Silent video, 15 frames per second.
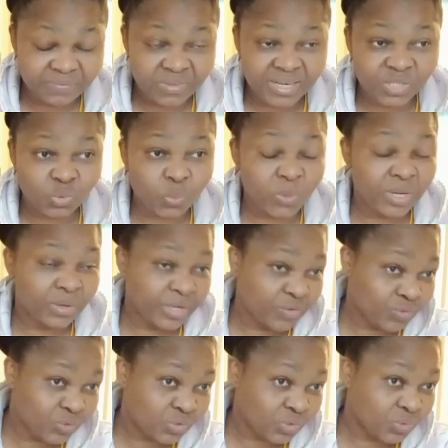Even as we were
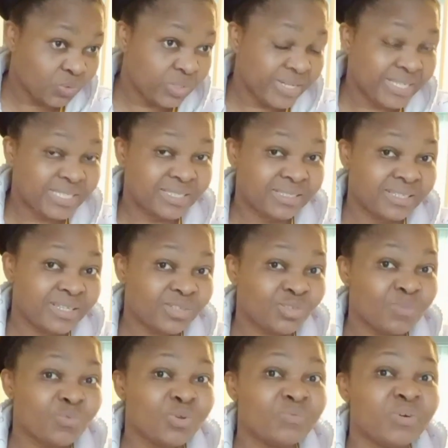going to school yesterday,
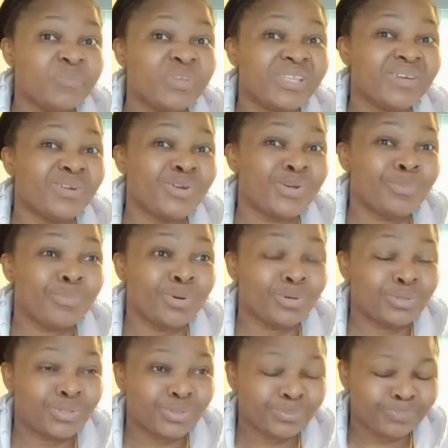Somto vomited on the
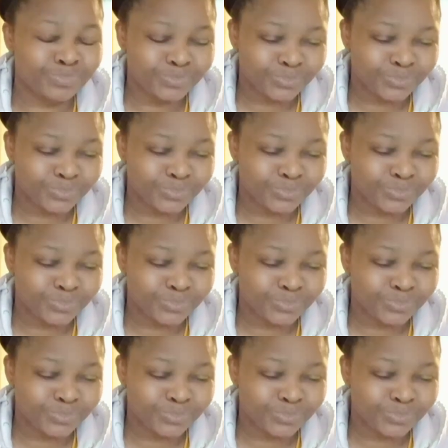bus.